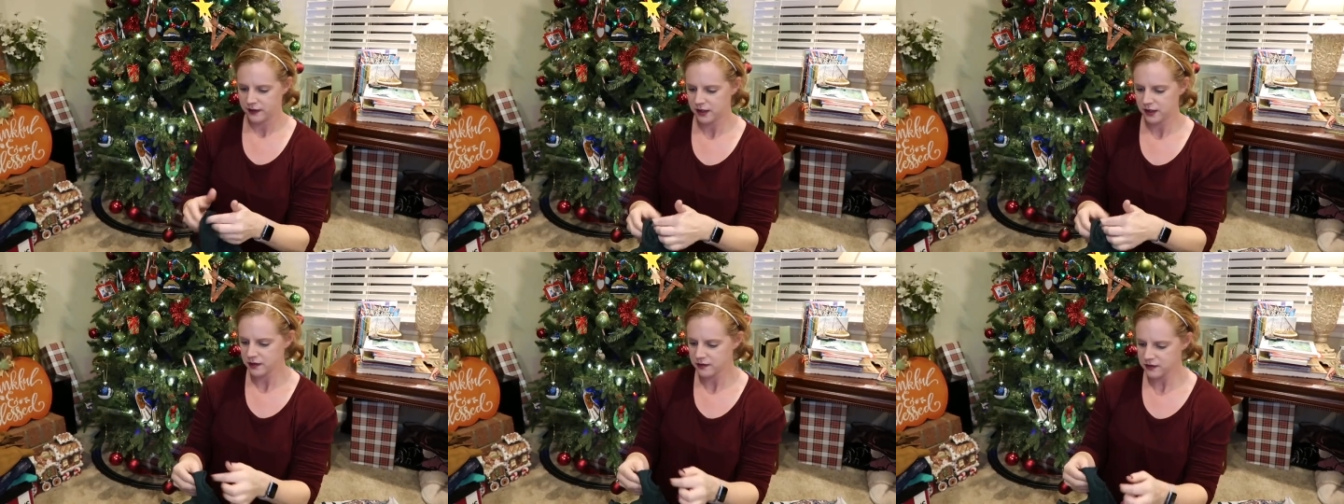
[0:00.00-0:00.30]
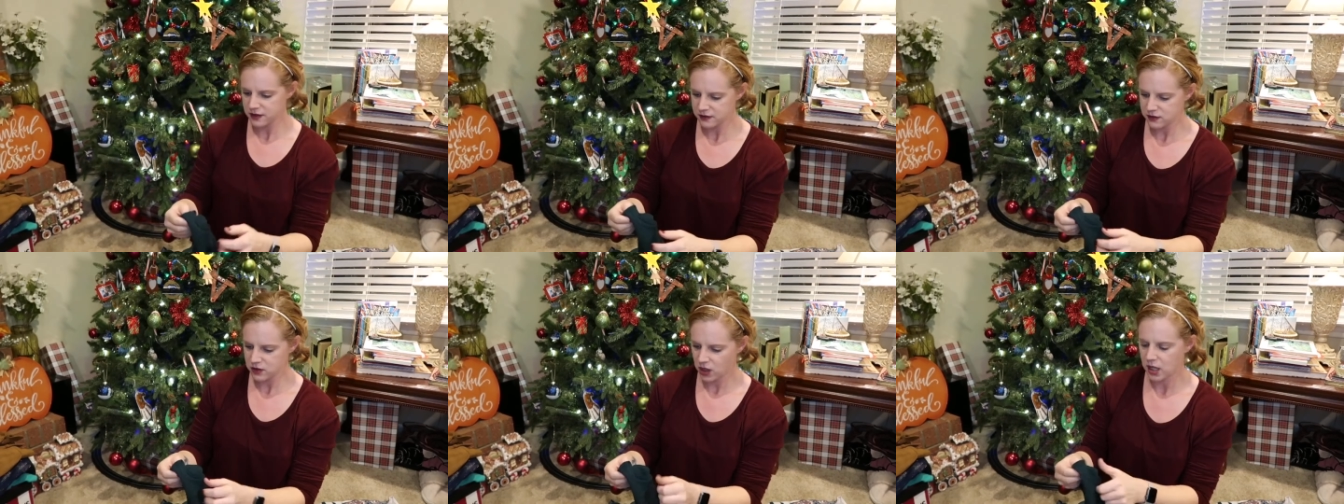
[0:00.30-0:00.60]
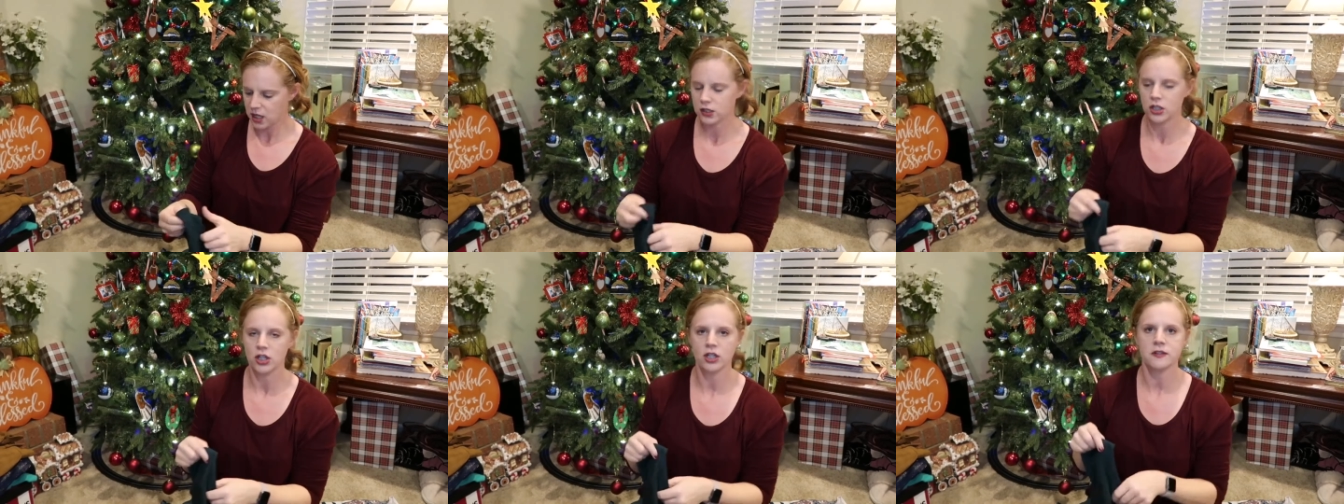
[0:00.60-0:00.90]
This does
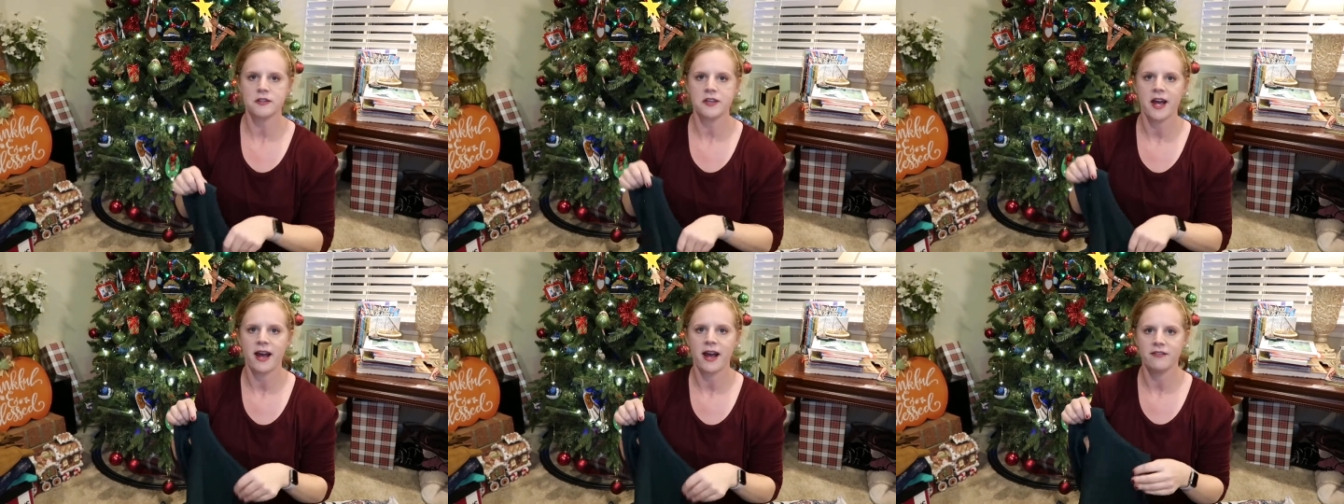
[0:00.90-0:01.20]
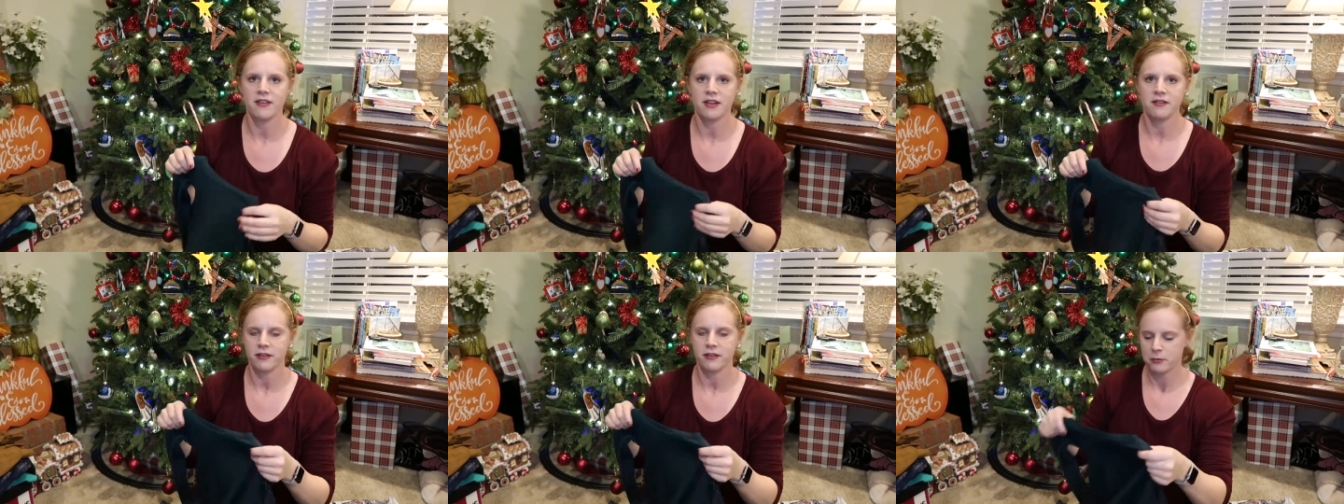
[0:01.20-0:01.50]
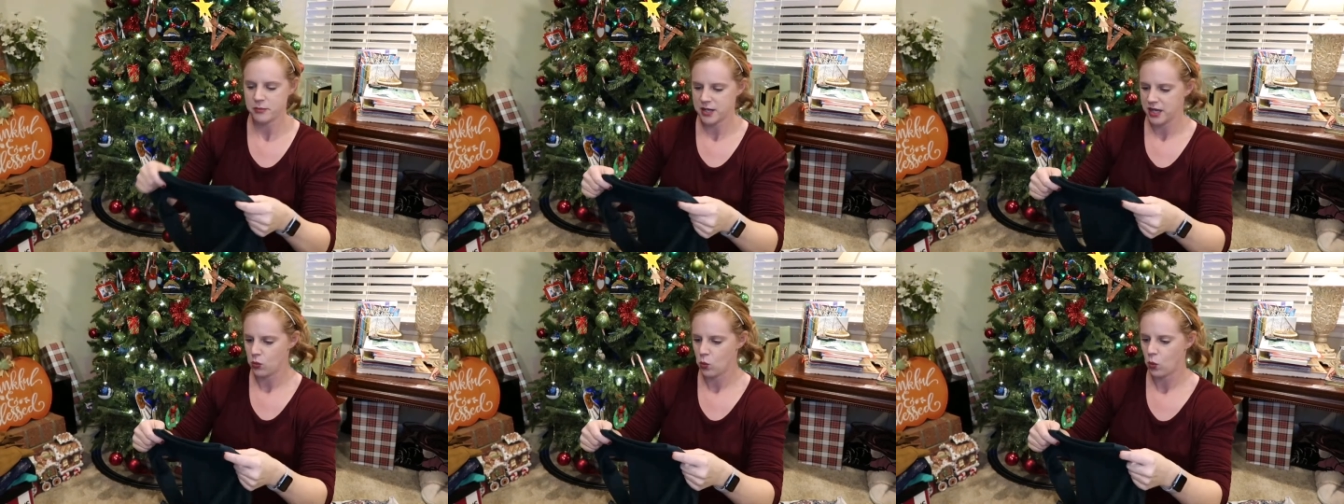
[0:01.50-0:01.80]
not look to have
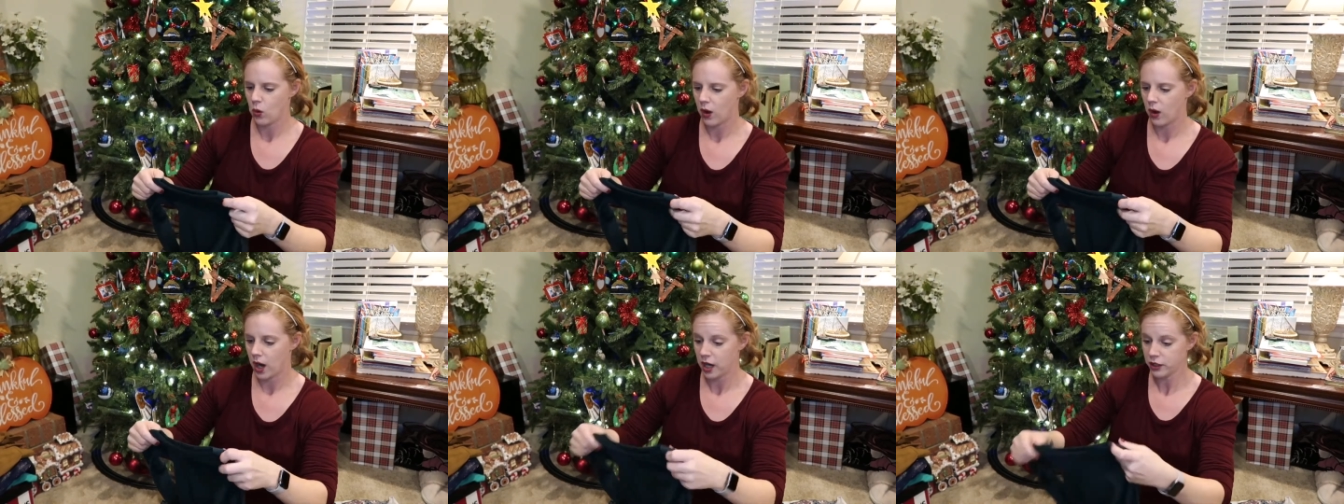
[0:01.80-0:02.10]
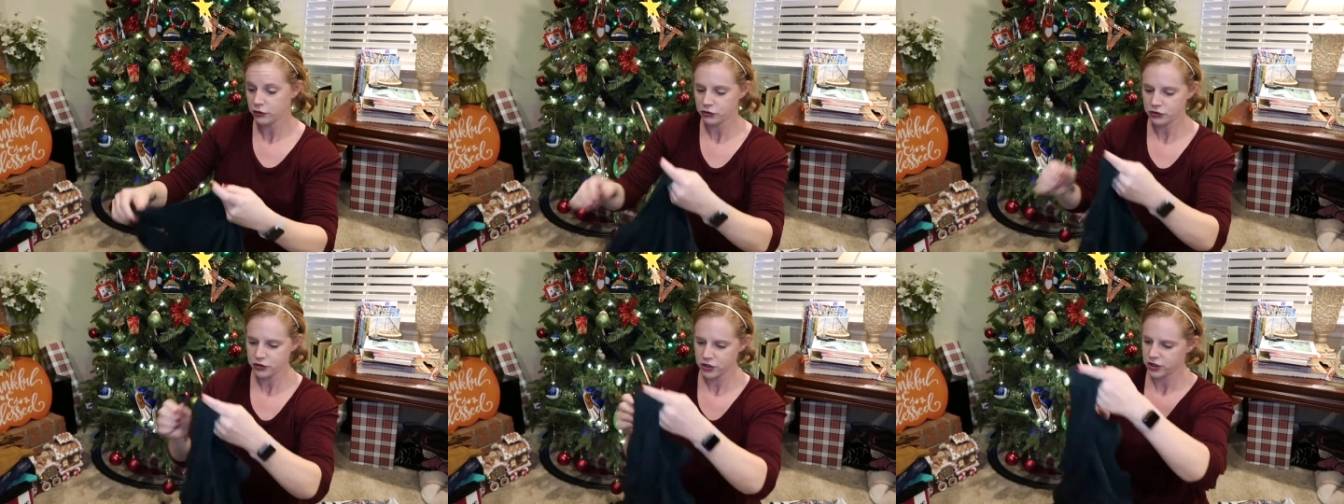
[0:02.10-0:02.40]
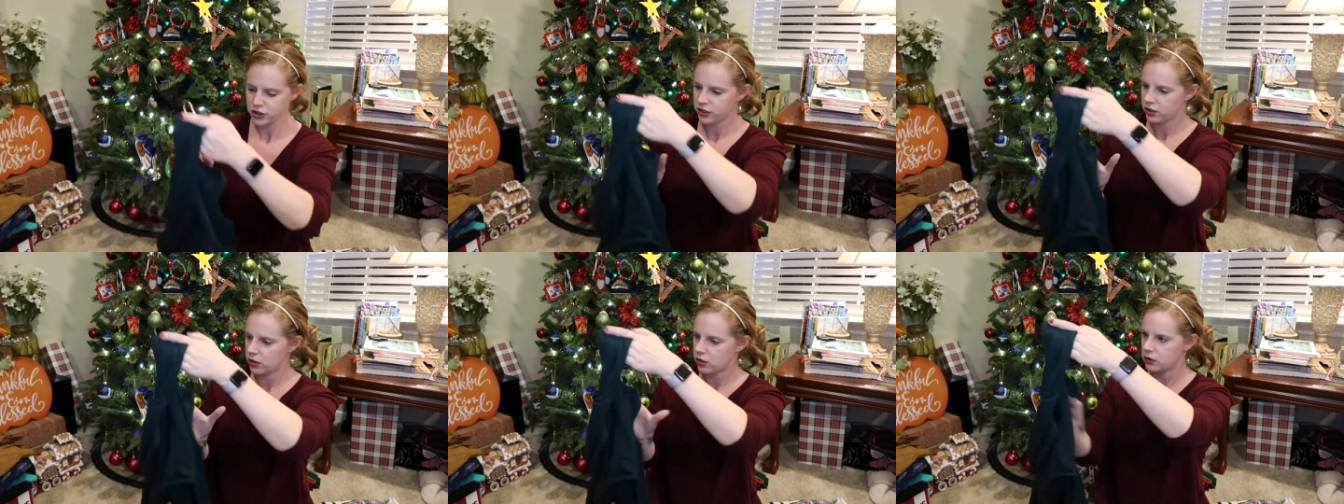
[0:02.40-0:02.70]
even been washed
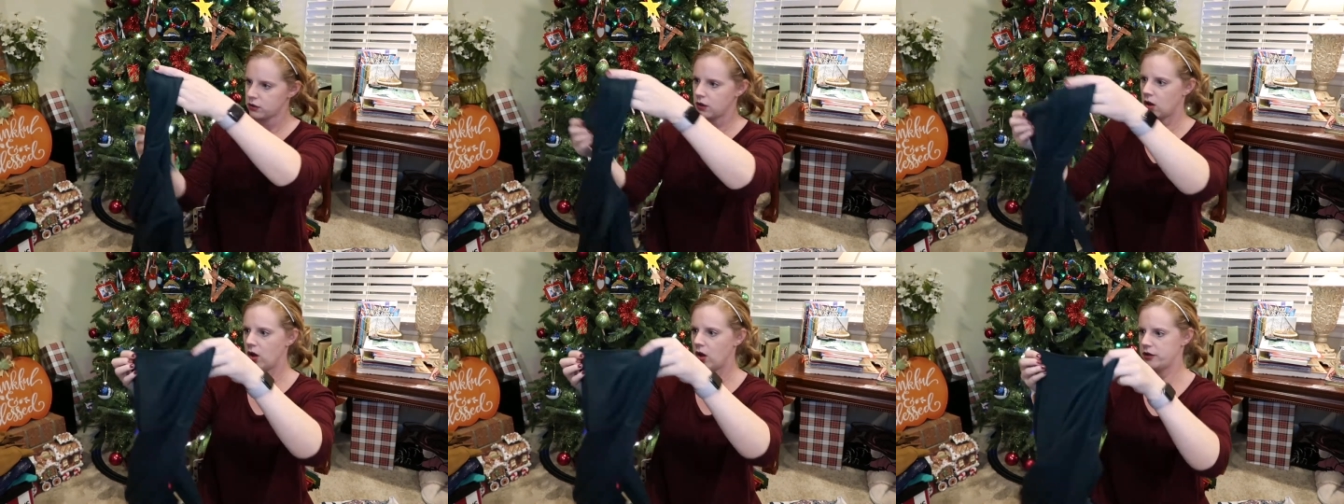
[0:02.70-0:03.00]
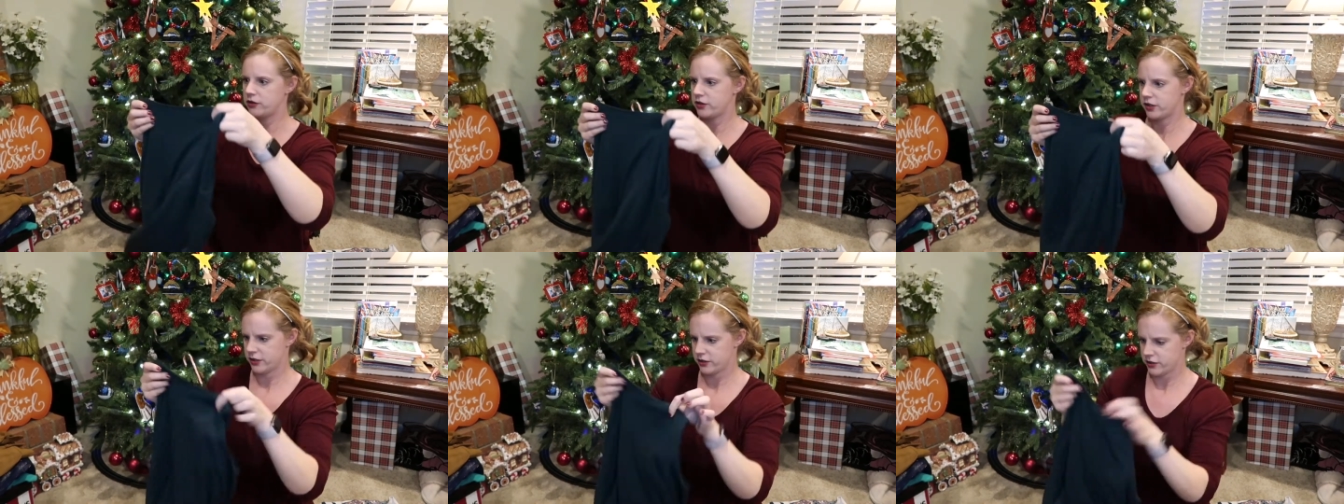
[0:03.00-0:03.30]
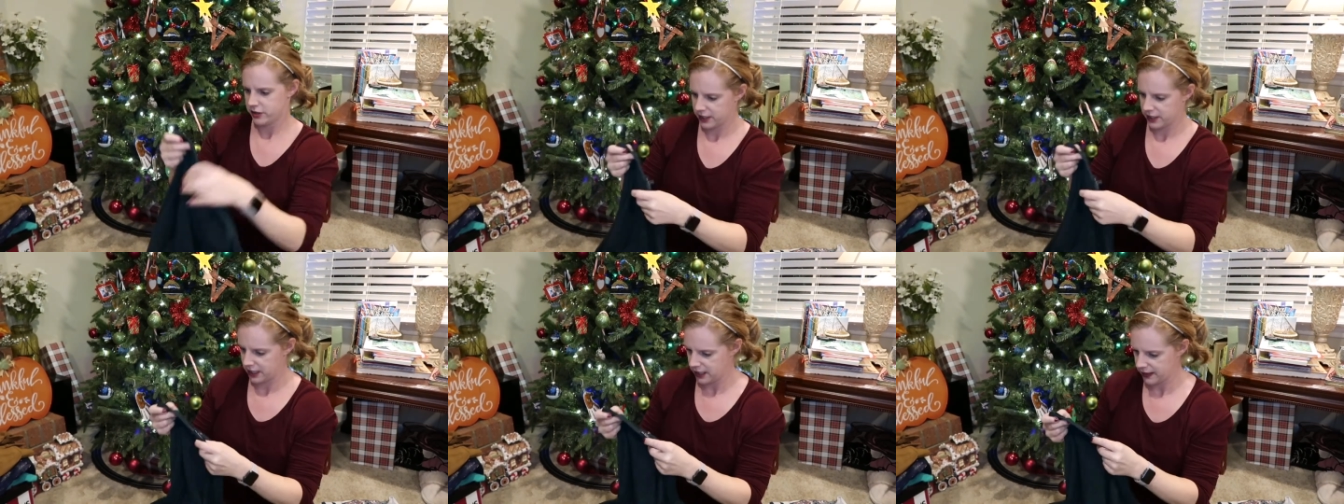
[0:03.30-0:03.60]
or
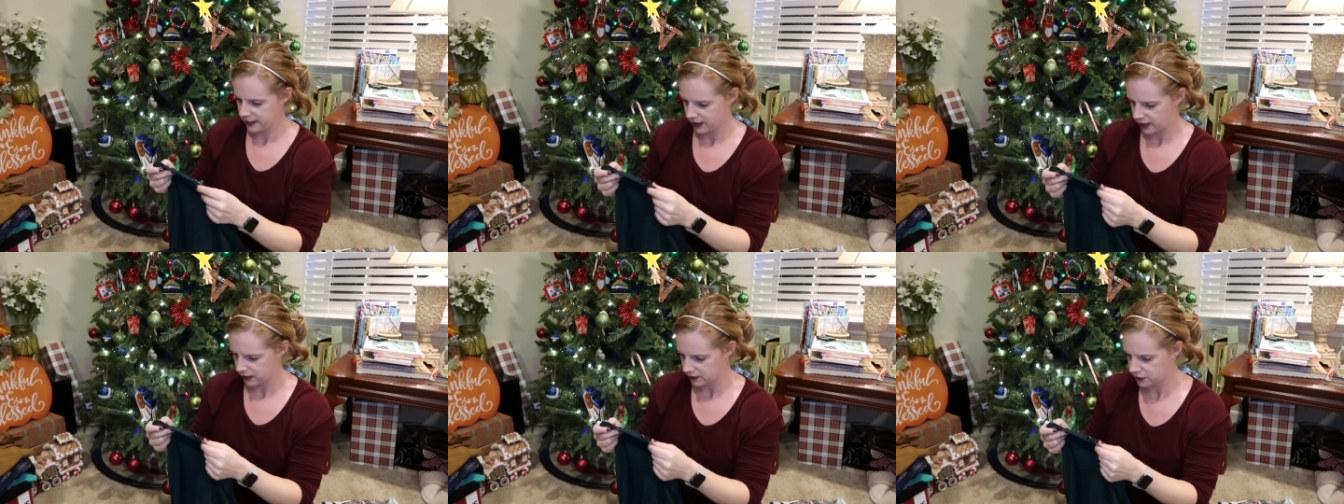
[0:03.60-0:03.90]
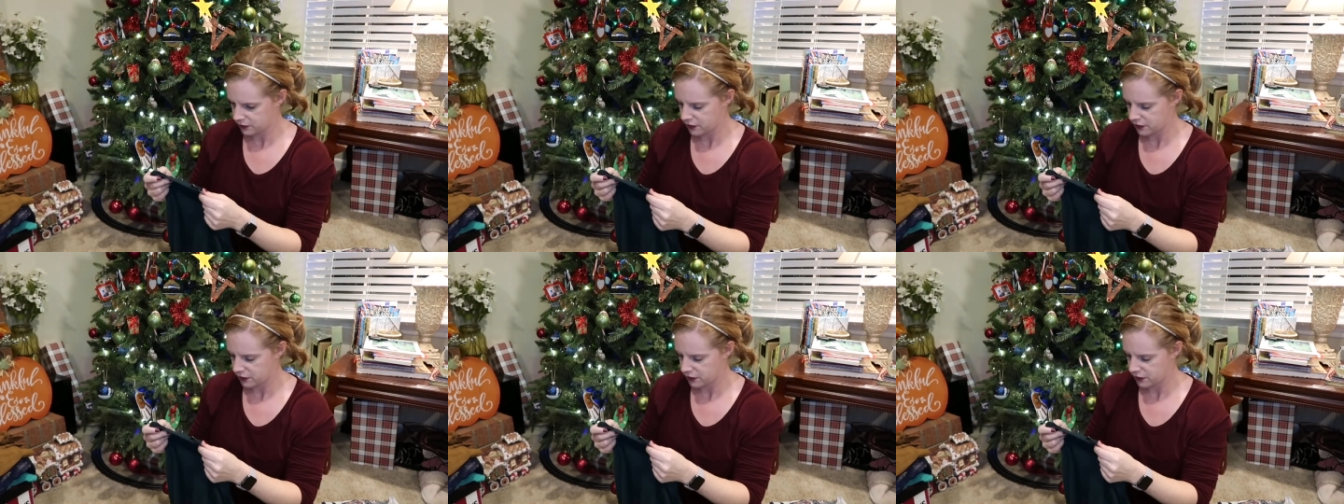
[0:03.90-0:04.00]
laundered or anything,